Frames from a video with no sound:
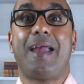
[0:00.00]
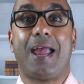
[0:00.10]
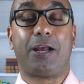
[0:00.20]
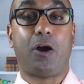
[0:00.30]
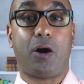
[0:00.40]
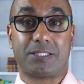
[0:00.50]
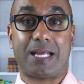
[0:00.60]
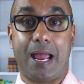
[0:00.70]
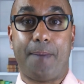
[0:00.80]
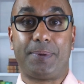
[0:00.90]
and cause
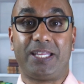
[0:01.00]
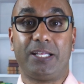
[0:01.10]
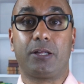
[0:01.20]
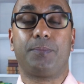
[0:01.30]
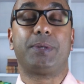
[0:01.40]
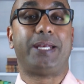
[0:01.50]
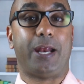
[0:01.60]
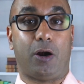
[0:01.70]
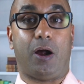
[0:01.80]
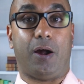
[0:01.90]
that epithelium to
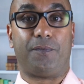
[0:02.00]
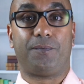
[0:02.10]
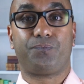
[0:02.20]
tear off.